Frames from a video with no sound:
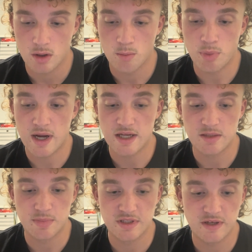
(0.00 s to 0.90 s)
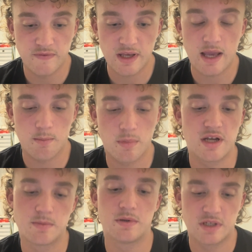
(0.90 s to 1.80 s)
by a specific
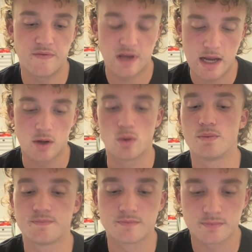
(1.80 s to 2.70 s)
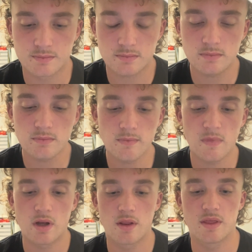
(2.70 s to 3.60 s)
angle.
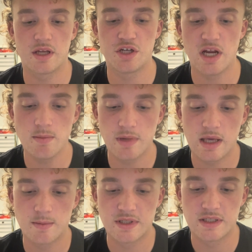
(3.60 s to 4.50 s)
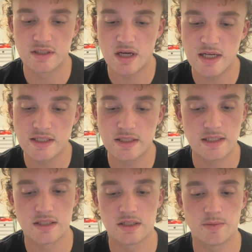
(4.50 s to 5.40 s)
The shape keeps its size and
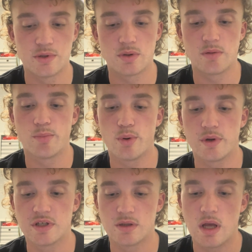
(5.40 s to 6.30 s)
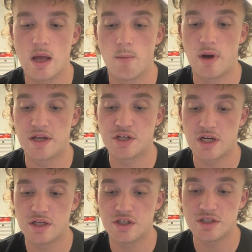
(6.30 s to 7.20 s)
distance between points but
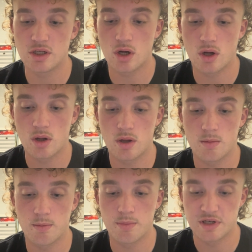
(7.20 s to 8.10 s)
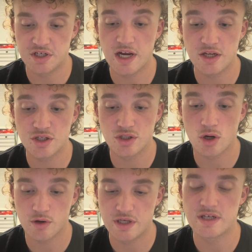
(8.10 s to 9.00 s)
changes
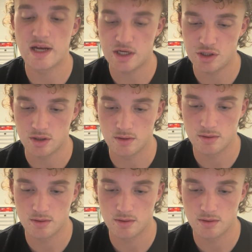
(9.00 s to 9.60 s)
orientation.